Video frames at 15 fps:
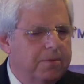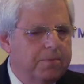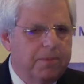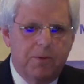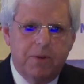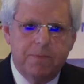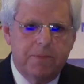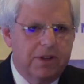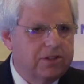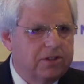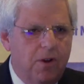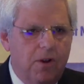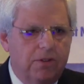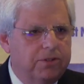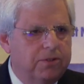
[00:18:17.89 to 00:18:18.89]
But we must
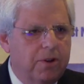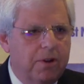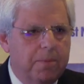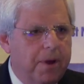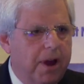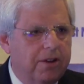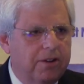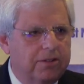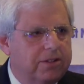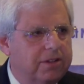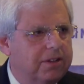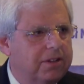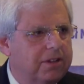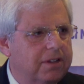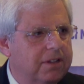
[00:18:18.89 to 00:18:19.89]
all do our part
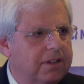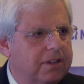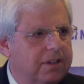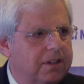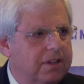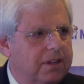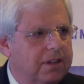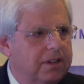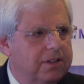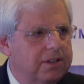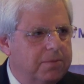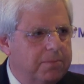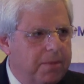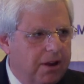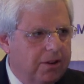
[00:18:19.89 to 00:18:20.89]

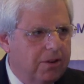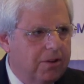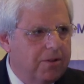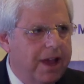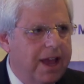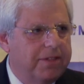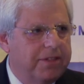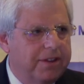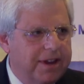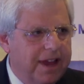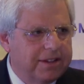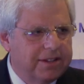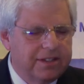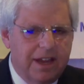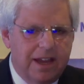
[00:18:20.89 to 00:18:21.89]
tomorrow and the
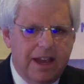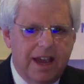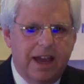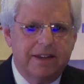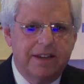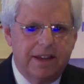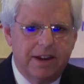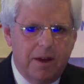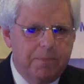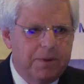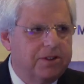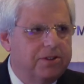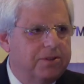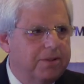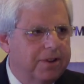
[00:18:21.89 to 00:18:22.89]
next day and get up
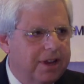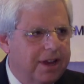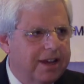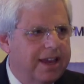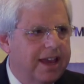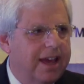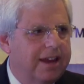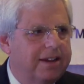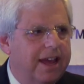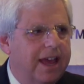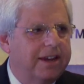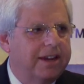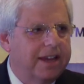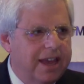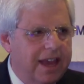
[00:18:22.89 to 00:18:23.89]
and do it again
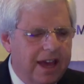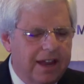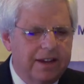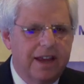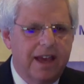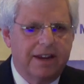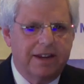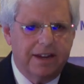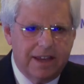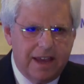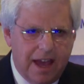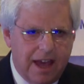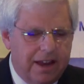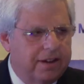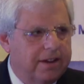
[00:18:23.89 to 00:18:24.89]
and again and
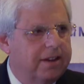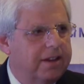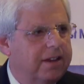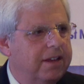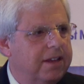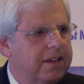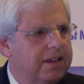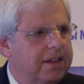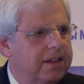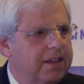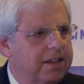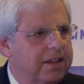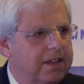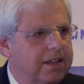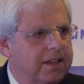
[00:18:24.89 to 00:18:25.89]
again.
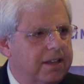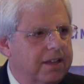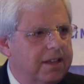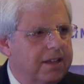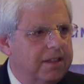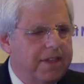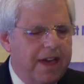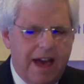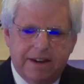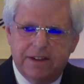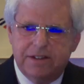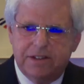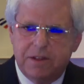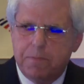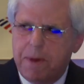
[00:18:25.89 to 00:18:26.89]
That
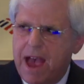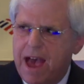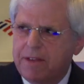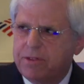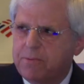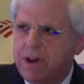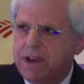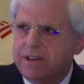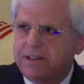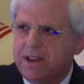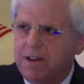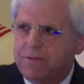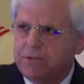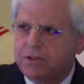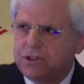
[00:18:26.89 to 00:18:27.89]
is the pathway to
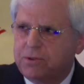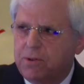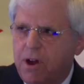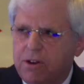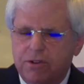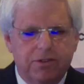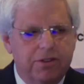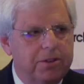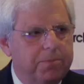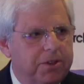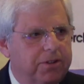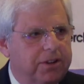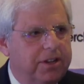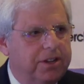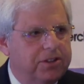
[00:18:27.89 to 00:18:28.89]
ever stronger
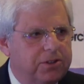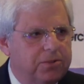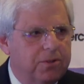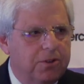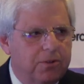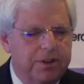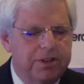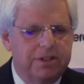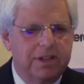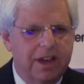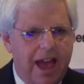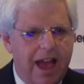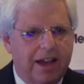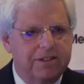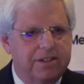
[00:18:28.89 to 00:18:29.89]
communities, to increasing
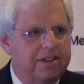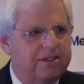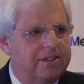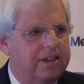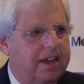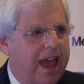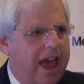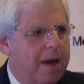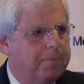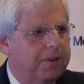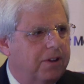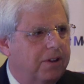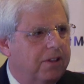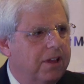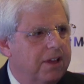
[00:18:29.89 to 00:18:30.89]
access to
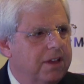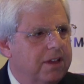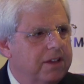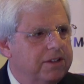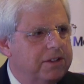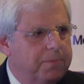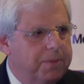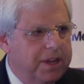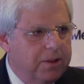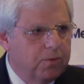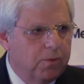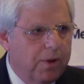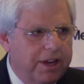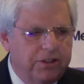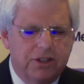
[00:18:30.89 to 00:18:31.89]
capital, to
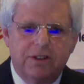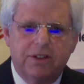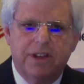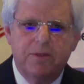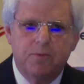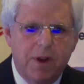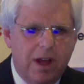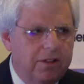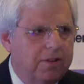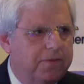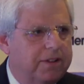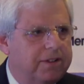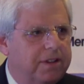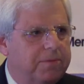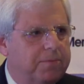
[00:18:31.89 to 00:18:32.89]
being racially
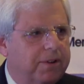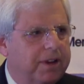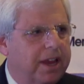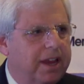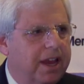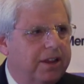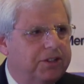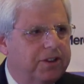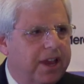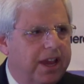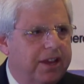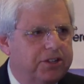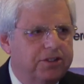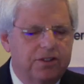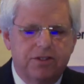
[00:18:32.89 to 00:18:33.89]
relevant and bringing
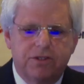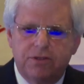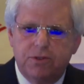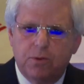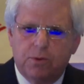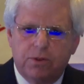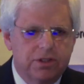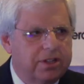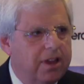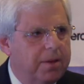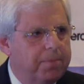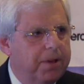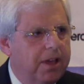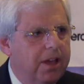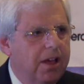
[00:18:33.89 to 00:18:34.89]
education to the
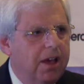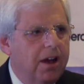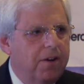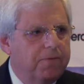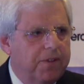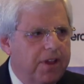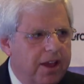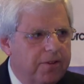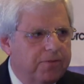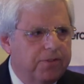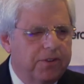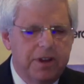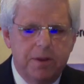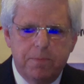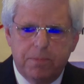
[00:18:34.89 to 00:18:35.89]
doorstep of
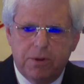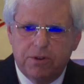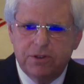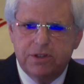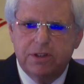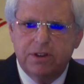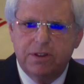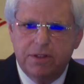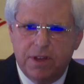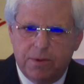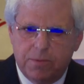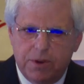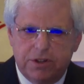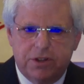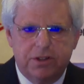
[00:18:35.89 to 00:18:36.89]
every person
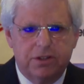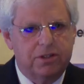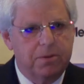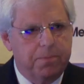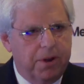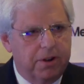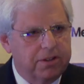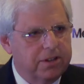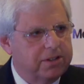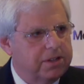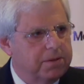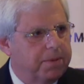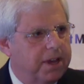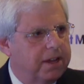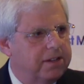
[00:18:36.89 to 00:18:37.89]
that wishes to
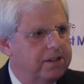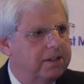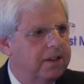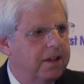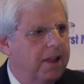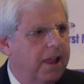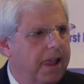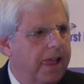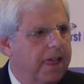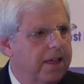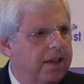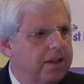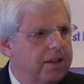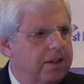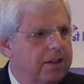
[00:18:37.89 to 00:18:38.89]
participate.
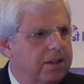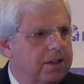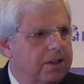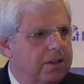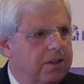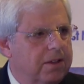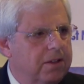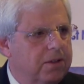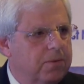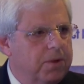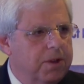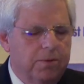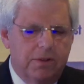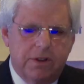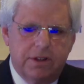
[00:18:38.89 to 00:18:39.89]

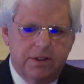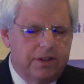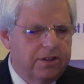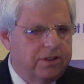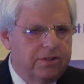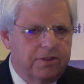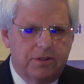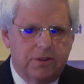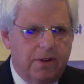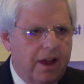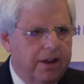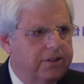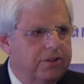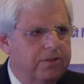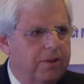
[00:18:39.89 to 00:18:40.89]
We will continue to
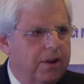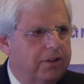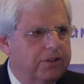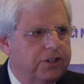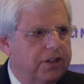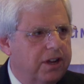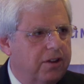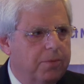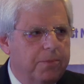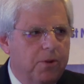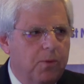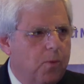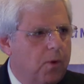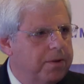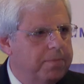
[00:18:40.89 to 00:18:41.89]
try to do our share,
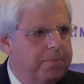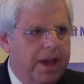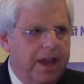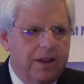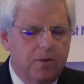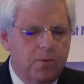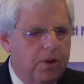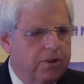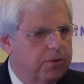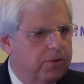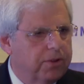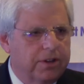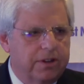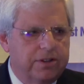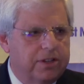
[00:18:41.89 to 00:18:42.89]
but one bank, one
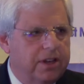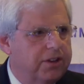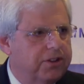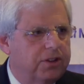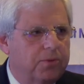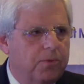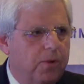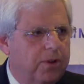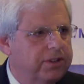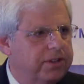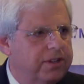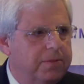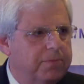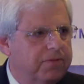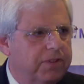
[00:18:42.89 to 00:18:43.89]
organization, one
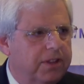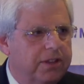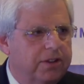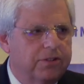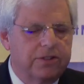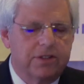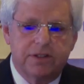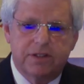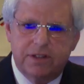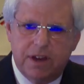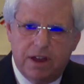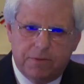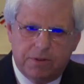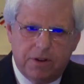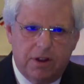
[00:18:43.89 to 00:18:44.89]
team of leaders is
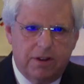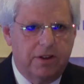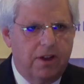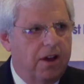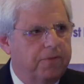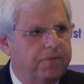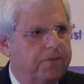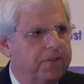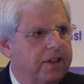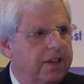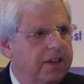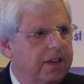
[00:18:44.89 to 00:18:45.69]
never enough.